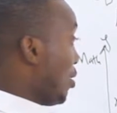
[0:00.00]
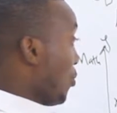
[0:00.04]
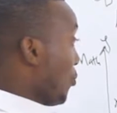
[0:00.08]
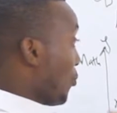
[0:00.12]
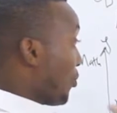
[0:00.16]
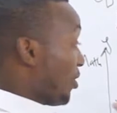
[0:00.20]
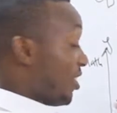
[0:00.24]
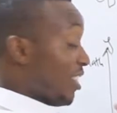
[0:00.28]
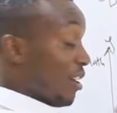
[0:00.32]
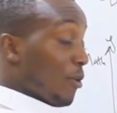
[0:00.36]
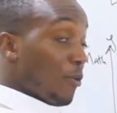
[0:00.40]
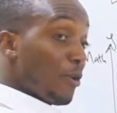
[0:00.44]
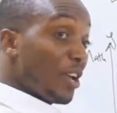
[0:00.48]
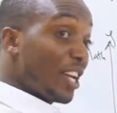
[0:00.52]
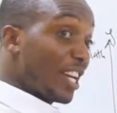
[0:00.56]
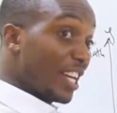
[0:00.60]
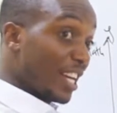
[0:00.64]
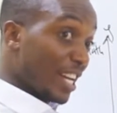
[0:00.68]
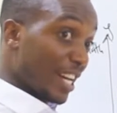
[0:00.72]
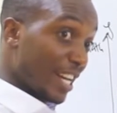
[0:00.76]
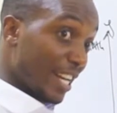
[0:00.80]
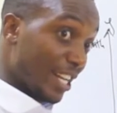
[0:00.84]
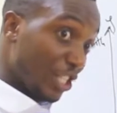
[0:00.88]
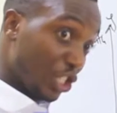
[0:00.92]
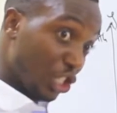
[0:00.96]
with a weak
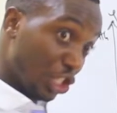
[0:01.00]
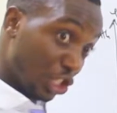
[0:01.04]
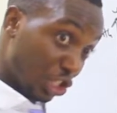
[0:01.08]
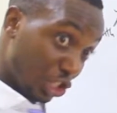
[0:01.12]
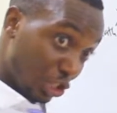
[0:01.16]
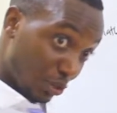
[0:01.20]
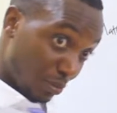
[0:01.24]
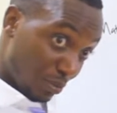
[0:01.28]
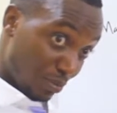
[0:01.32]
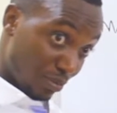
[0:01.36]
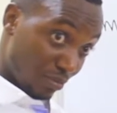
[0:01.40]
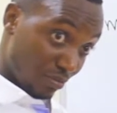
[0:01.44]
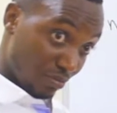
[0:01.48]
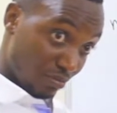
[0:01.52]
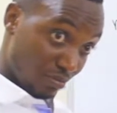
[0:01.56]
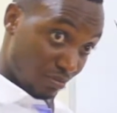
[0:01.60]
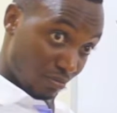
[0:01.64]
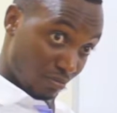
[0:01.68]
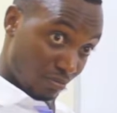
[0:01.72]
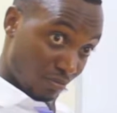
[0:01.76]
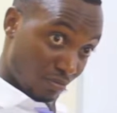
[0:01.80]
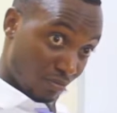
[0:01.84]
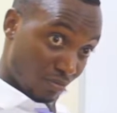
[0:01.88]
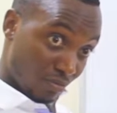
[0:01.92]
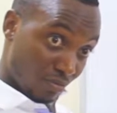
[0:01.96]
relationship.
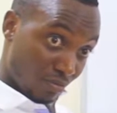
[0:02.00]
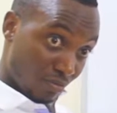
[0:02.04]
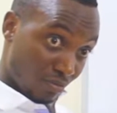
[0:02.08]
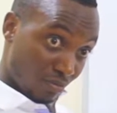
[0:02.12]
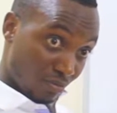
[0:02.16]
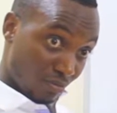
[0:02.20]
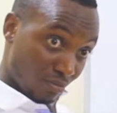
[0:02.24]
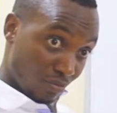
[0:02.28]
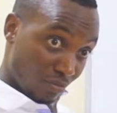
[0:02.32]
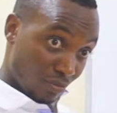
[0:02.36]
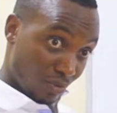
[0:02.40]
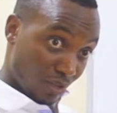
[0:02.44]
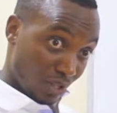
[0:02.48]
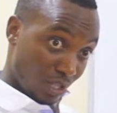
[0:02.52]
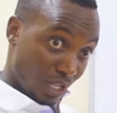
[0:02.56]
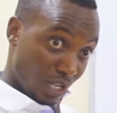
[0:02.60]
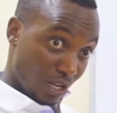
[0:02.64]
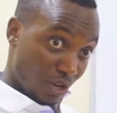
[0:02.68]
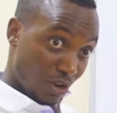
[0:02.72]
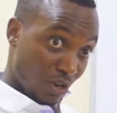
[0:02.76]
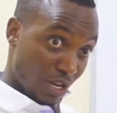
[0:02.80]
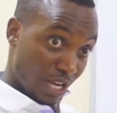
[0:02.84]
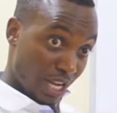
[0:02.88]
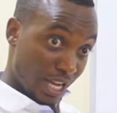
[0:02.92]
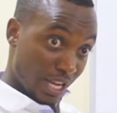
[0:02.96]

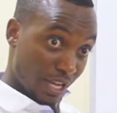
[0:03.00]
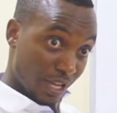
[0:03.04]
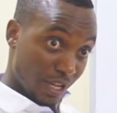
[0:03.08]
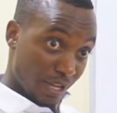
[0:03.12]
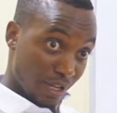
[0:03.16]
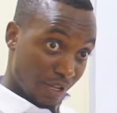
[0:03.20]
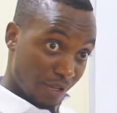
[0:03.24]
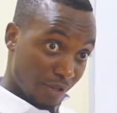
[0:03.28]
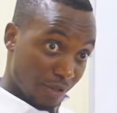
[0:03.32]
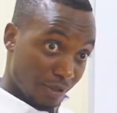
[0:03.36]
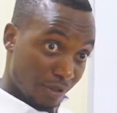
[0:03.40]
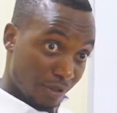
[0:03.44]
Okay?